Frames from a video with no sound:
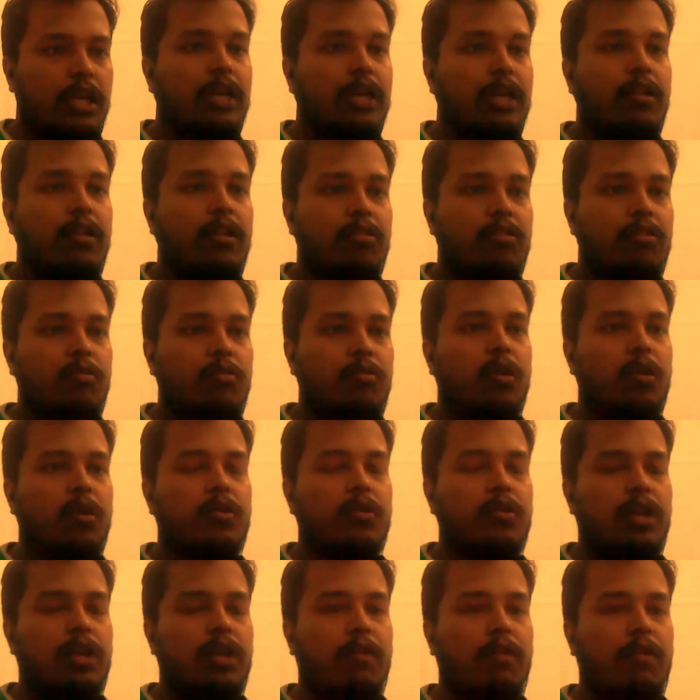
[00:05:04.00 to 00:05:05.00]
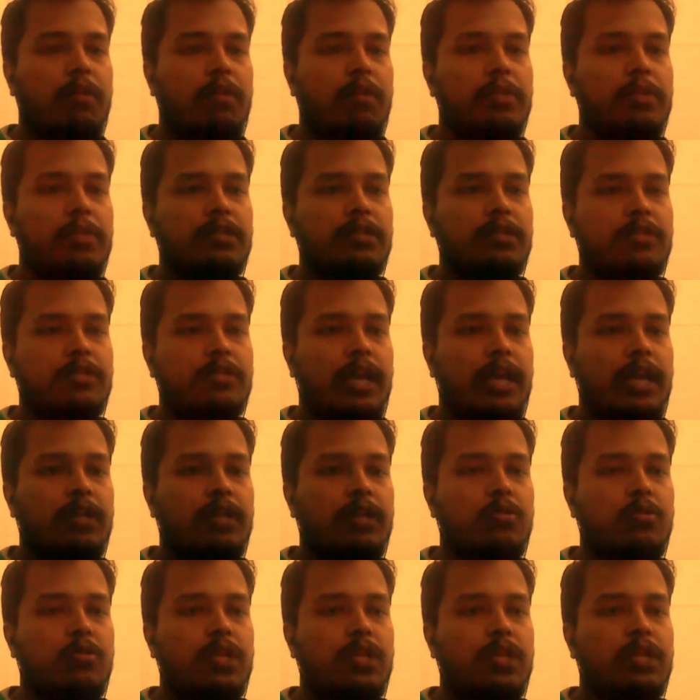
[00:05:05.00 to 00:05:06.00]
he doesn't want to develop his
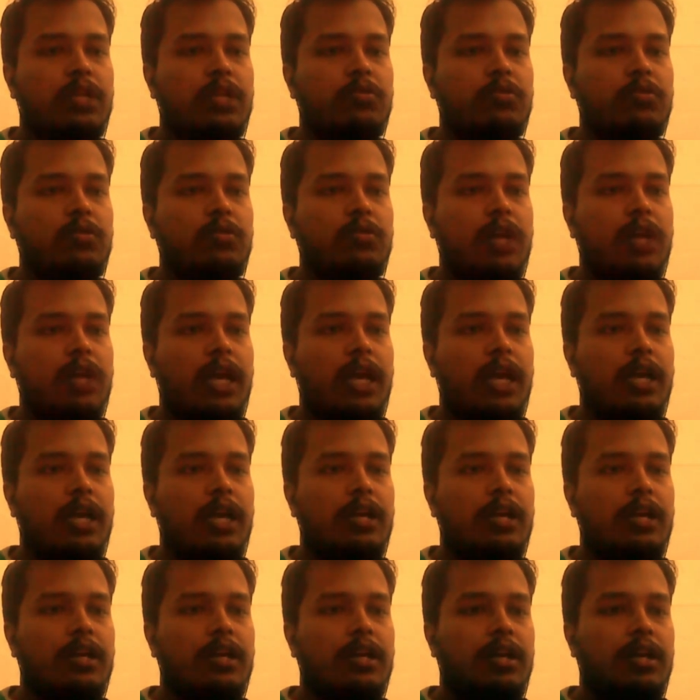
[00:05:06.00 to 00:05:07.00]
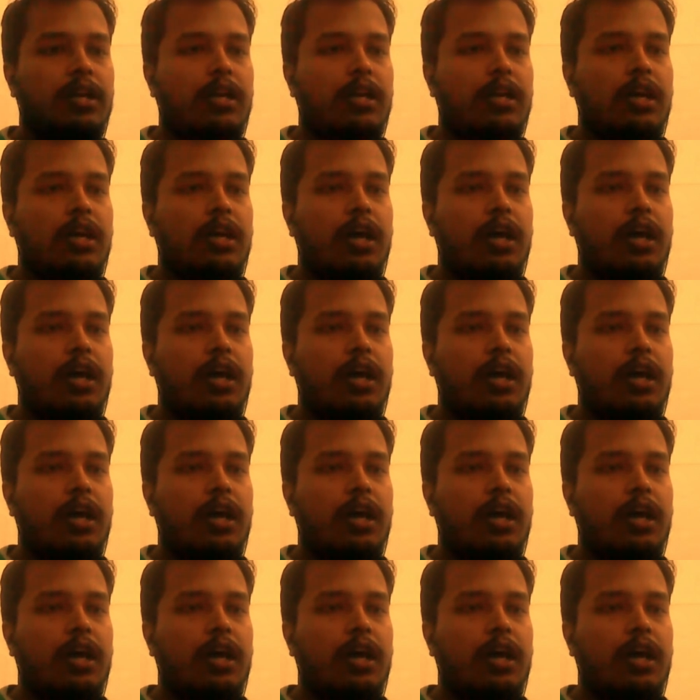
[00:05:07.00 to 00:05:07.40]
knight to d2, and